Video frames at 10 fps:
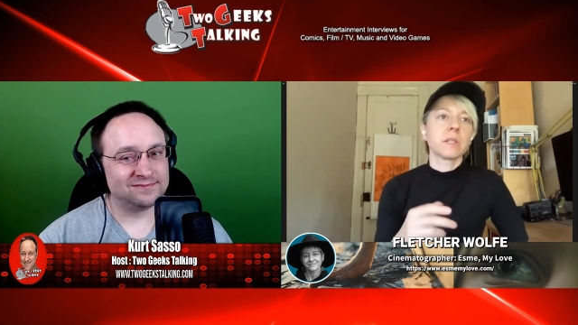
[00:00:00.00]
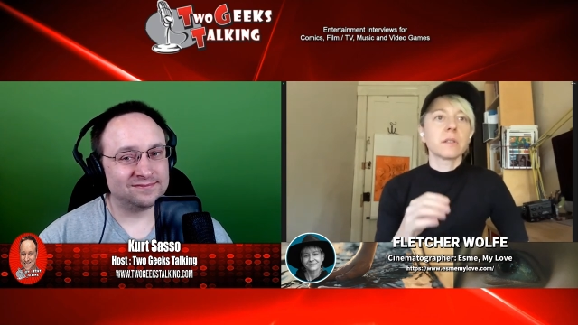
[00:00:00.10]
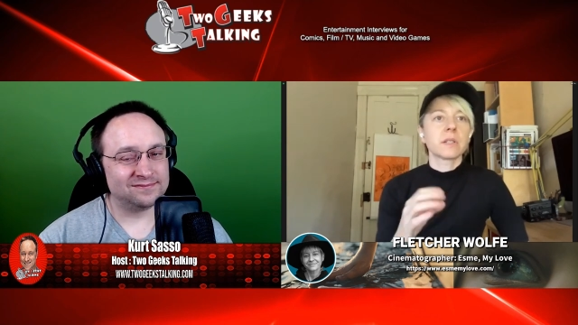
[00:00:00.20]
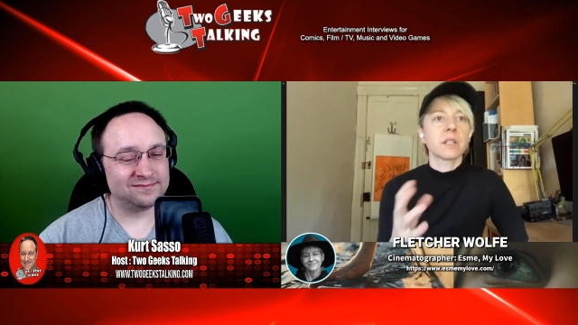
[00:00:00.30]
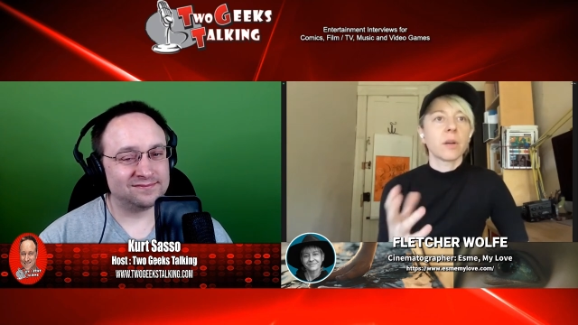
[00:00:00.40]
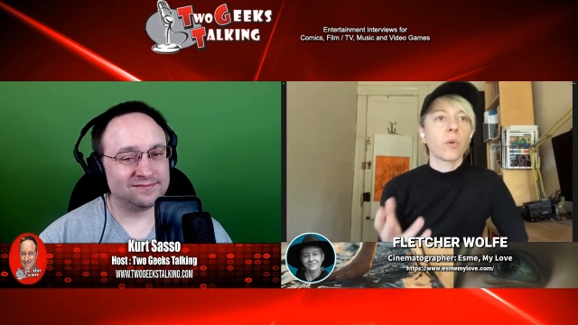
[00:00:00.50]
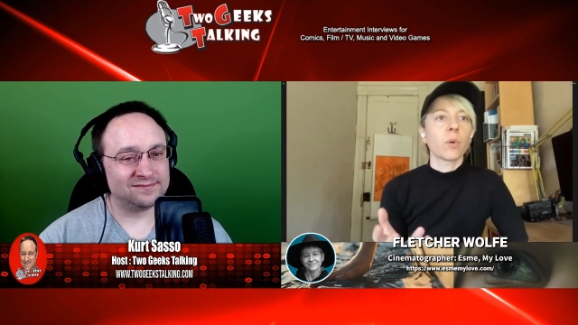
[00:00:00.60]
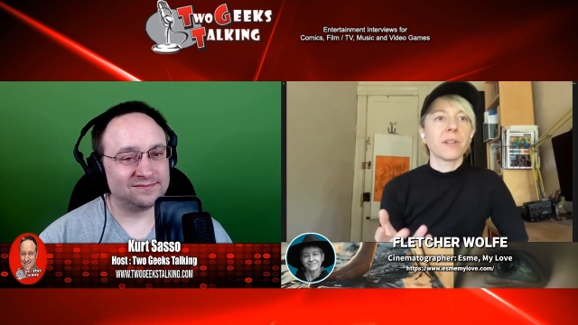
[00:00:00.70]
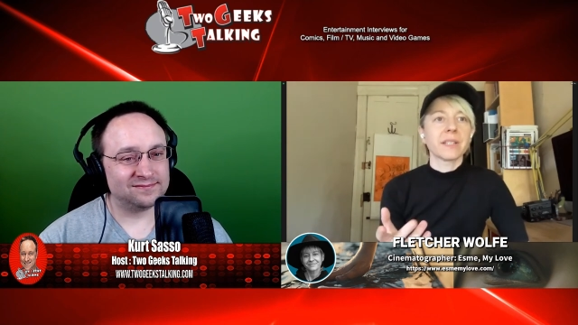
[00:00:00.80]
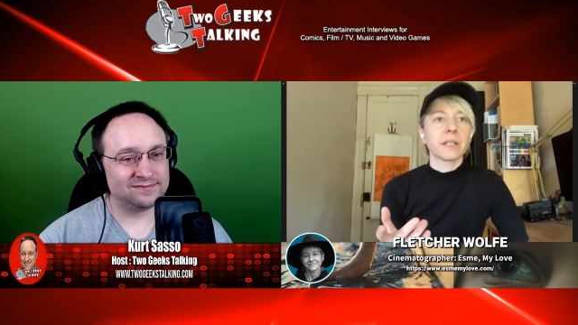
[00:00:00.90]
Speaker 1: cinema
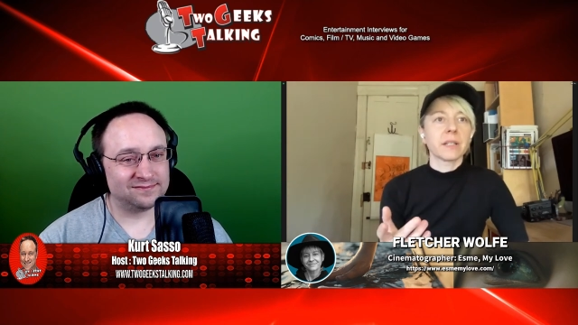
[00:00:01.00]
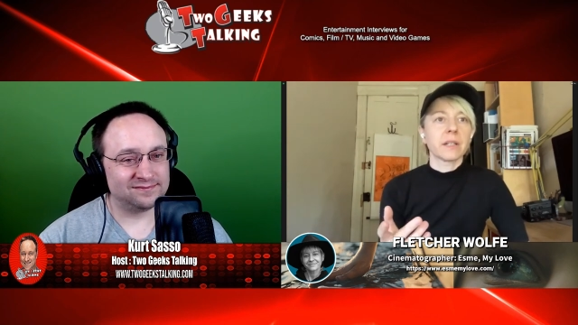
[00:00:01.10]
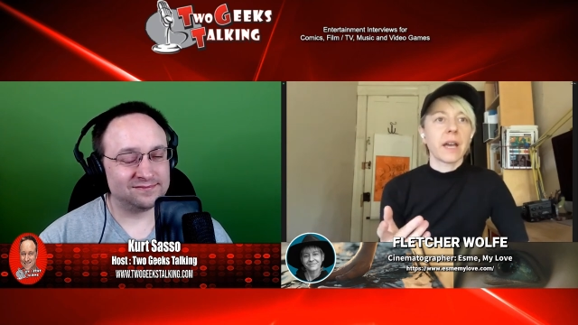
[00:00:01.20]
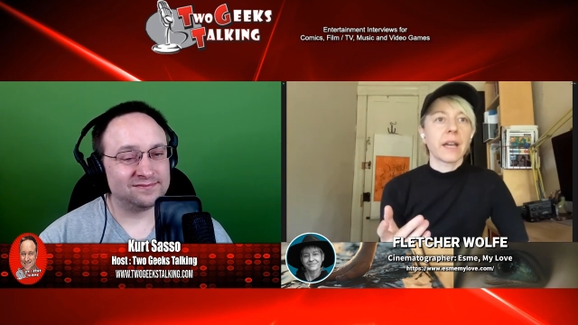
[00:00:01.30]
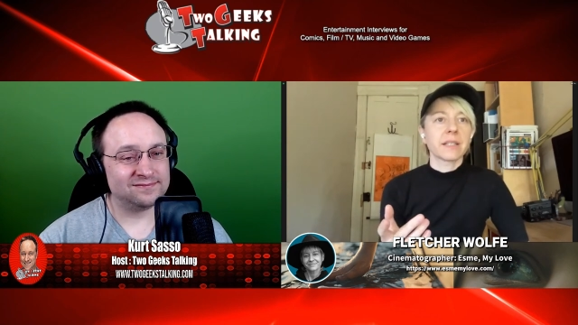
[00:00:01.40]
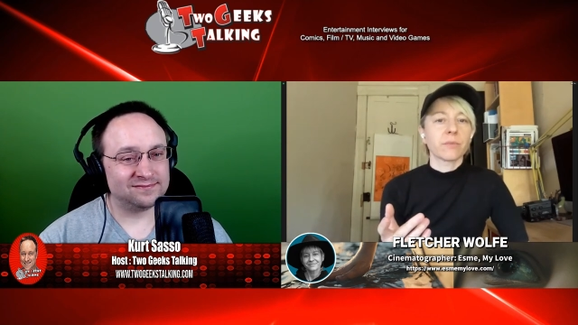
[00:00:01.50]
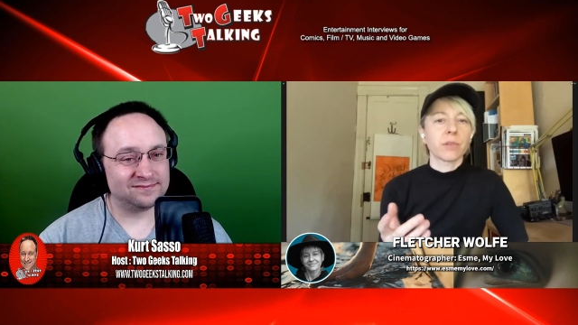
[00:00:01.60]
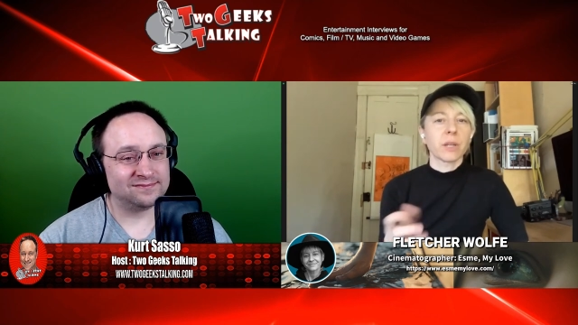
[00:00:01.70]
world hasn't really